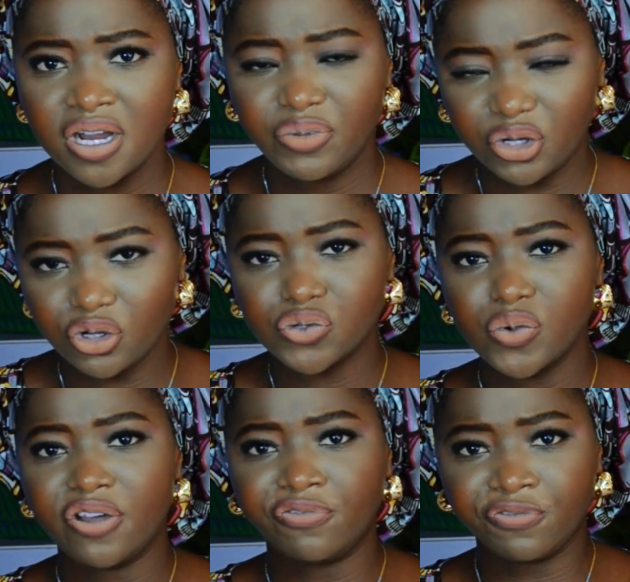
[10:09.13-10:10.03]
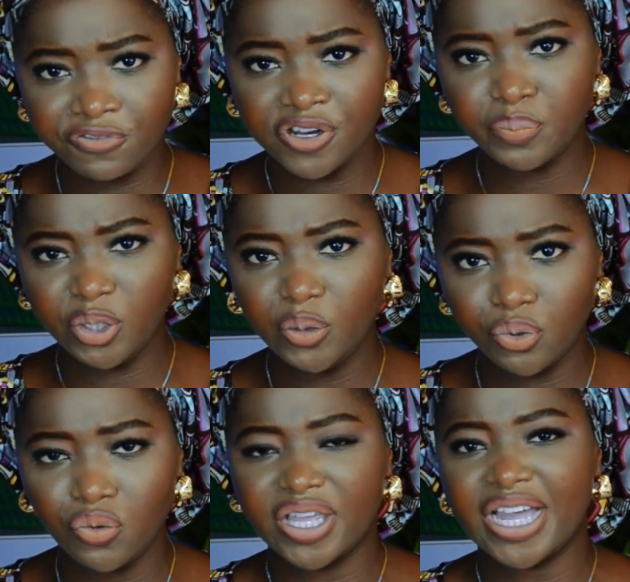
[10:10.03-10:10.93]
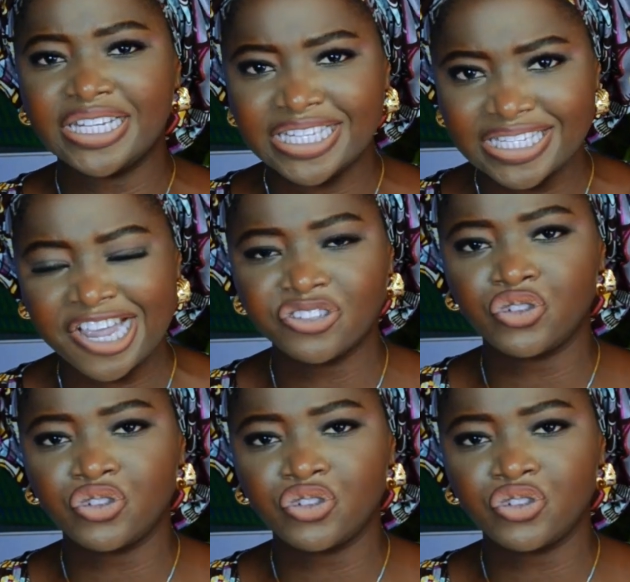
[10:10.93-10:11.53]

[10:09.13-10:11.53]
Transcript: Because we are free people, we can decide